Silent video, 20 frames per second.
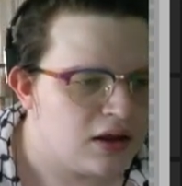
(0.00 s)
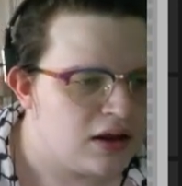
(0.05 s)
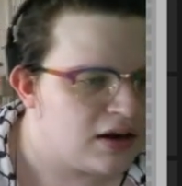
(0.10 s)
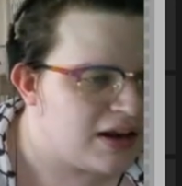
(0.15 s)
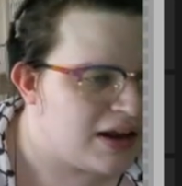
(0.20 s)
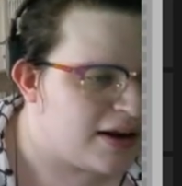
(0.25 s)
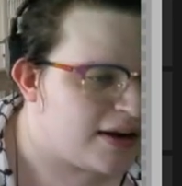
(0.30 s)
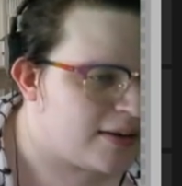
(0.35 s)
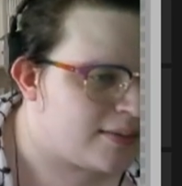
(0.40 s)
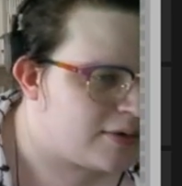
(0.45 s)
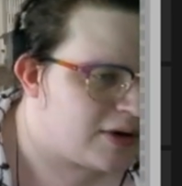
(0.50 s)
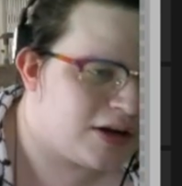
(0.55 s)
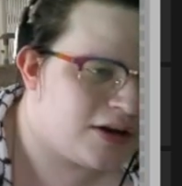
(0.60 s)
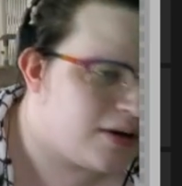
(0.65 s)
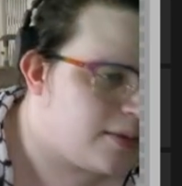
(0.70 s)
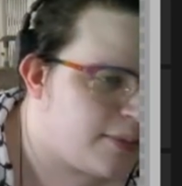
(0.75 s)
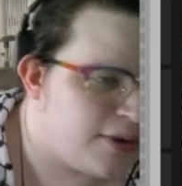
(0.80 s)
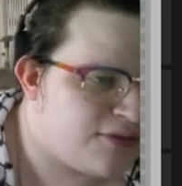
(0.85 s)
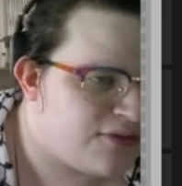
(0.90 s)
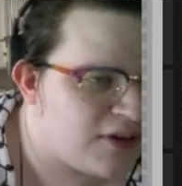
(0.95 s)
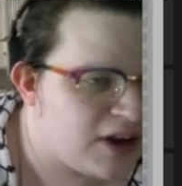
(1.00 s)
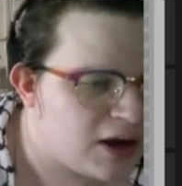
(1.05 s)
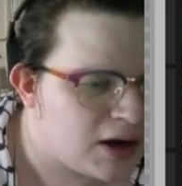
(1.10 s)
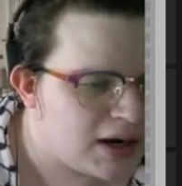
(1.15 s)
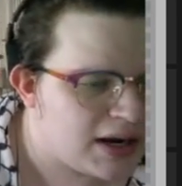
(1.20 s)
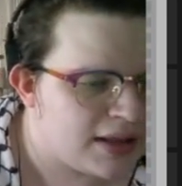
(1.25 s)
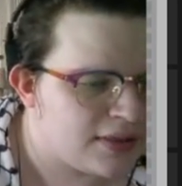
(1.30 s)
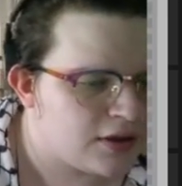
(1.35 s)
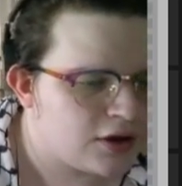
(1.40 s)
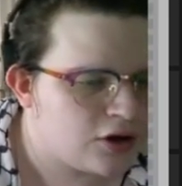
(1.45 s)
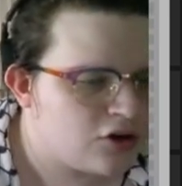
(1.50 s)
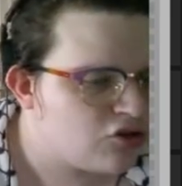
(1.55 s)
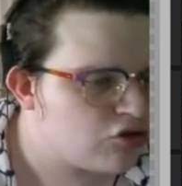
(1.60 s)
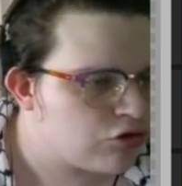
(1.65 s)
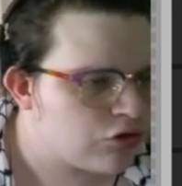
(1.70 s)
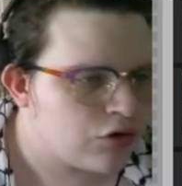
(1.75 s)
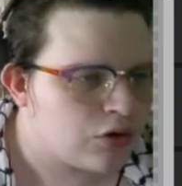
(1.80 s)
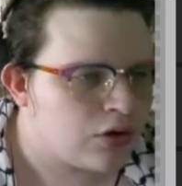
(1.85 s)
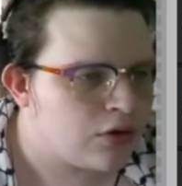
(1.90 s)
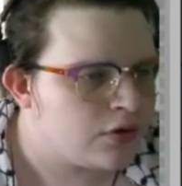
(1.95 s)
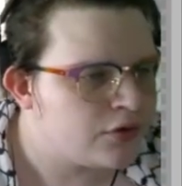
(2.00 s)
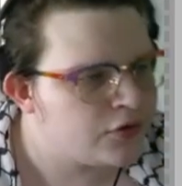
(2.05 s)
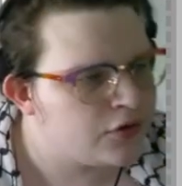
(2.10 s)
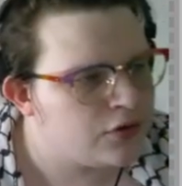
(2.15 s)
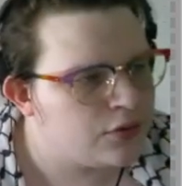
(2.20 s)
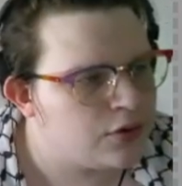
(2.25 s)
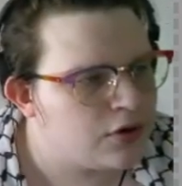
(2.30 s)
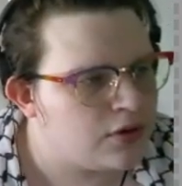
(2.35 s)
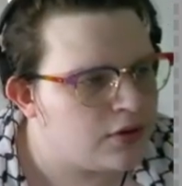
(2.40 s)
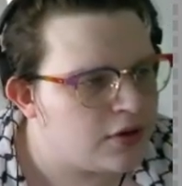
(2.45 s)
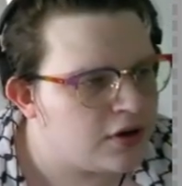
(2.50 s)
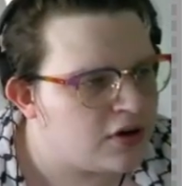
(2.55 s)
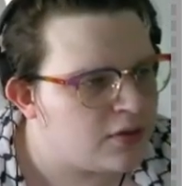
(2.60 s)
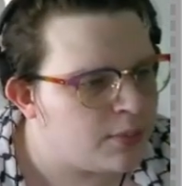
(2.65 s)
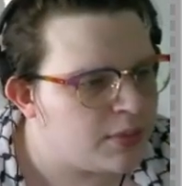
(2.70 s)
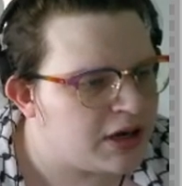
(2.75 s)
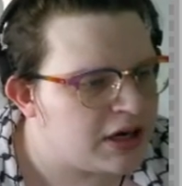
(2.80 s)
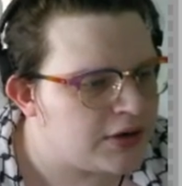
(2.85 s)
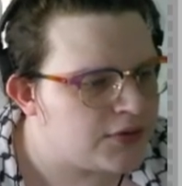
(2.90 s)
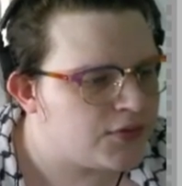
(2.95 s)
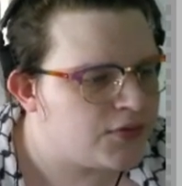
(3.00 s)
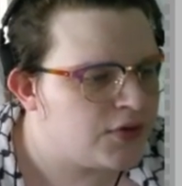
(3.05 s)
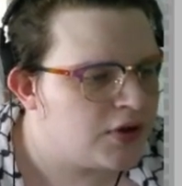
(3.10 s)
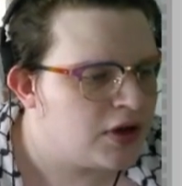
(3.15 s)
Now, I'm going to be figuring out the controls, doing a little bit of